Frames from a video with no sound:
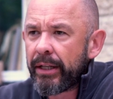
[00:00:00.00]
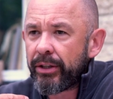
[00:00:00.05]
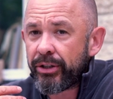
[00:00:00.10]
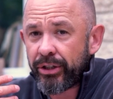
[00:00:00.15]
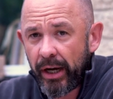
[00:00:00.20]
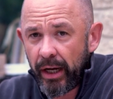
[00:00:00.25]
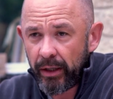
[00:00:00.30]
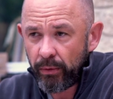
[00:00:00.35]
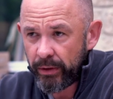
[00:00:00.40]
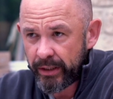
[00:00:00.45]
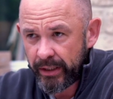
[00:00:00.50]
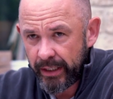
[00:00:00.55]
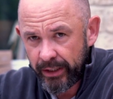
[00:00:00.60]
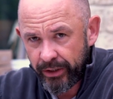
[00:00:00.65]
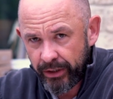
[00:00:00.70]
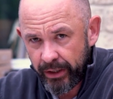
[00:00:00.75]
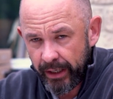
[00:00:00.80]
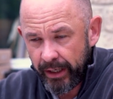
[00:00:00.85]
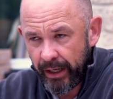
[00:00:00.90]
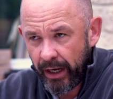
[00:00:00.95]
Child was
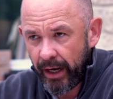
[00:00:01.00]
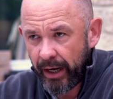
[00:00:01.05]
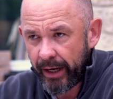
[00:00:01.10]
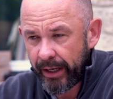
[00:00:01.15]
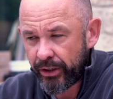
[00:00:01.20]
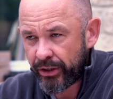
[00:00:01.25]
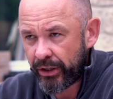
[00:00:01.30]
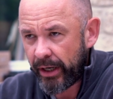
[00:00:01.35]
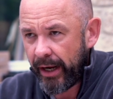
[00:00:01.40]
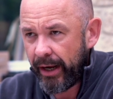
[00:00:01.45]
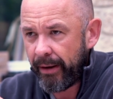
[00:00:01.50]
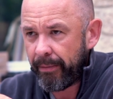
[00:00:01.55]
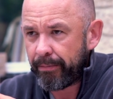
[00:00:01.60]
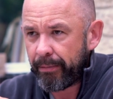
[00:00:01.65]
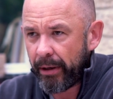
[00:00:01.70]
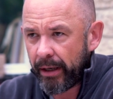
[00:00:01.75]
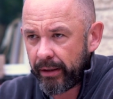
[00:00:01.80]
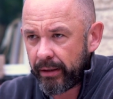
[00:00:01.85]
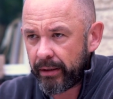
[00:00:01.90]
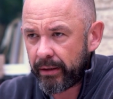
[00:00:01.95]
in a high chair,
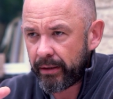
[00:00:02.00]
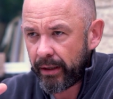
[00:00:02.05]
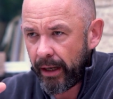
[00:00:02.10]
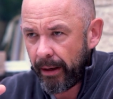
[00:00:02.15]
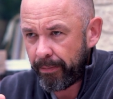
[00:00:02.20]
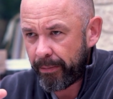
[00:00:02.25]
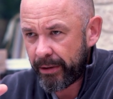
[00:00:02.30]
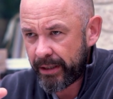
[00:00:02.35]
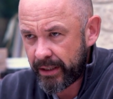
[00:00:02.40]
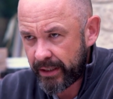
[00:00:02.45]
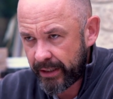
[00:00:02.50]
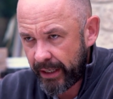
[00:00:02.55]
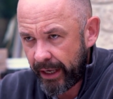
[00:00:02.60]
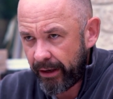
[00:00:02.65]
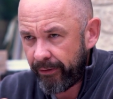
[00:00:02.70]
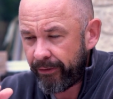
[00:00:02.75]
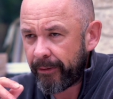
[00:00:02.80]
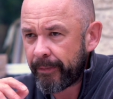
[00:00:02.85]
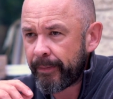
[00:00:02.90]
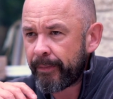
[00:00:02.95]
buckled up and
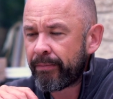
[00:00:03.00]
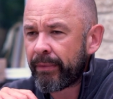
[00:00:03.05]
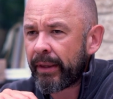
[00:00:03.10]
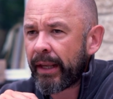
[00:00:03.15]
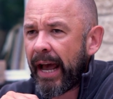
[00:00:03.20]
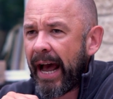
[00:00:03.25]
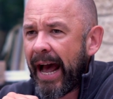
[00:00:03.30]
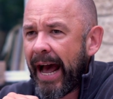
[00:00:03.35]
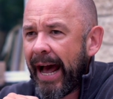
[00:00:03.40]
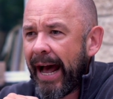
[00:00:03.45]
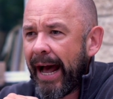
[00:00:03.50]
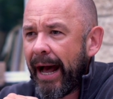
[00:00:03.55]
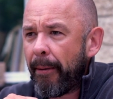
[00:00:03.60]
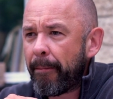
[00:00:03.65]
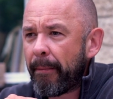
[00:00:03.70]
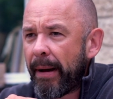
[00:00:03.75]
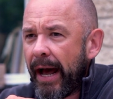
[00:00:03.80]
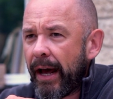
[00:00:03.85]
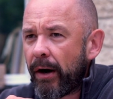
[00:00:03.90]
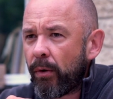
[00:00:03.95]
safe.
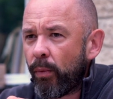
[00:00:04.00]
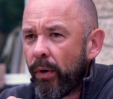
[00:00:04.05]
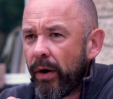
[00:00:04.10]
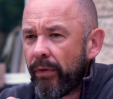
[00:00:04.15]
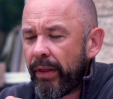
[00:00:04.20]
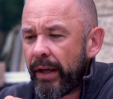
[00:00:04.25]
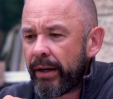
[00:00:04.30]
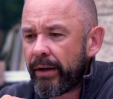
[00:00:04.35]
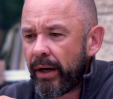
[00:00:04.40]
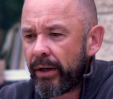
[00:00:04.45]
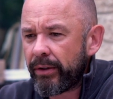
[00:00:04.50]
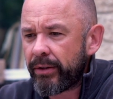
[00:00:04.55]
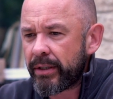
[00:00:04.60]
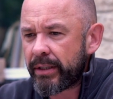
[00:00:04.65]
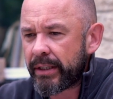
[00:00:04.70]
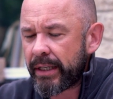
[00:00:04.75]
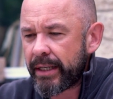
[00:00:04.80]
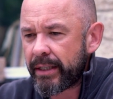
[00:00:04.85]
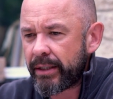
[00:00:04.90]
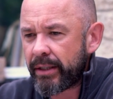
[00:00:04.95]
And what they
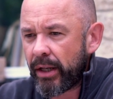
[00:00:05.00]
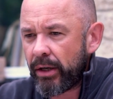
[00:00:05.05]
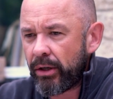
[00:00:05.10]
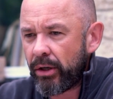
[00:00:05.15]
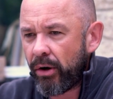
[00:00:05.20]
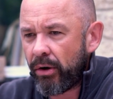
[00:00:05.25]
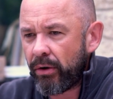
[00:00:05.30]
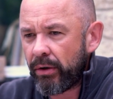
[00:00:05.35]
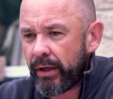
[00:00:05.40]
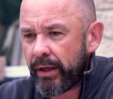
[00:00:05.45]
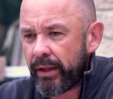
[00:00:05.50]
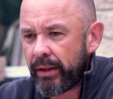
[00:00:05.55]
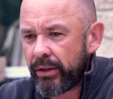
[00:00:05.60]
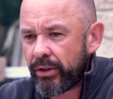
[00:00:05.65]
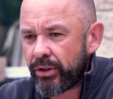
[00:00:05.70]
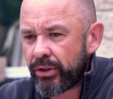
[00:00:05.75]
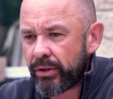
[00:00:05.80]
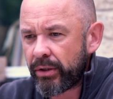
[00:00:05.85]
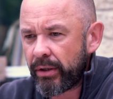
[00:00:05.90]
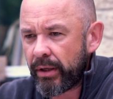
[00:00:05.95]
noticed is the longer
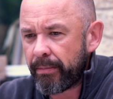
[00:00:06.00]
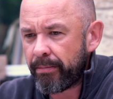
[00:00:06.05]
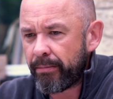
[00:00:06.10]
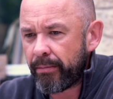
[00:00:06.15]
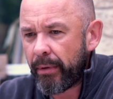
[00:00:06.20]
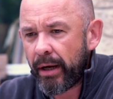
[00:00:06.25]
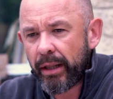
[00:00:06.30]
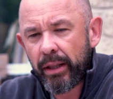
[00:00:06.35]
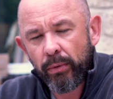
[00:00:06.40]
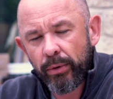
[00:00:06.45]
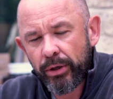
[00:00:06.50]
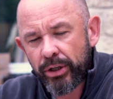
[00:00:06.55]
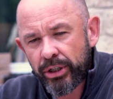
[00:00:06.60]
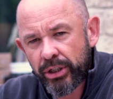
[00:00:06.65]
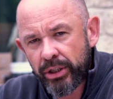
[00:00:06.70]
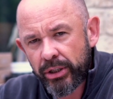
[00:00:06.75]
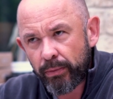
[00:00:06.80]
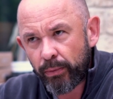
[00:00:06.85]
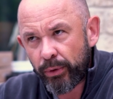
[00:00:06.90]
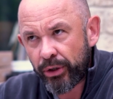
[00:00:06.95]
the mother would
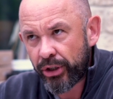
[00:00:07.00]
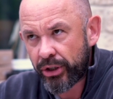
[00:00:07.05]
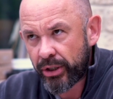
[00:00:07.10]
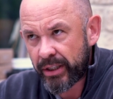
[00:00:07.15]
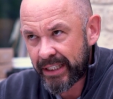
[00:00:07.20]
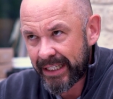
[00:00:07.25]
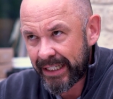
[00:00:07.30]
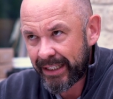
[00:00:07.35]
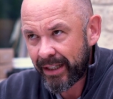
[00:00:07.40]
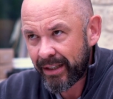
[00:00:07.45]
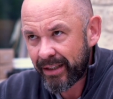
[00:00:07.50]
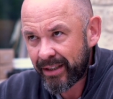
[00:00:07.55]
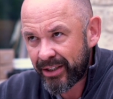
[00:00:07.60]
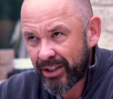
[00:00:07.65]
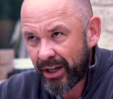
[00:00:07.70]
sit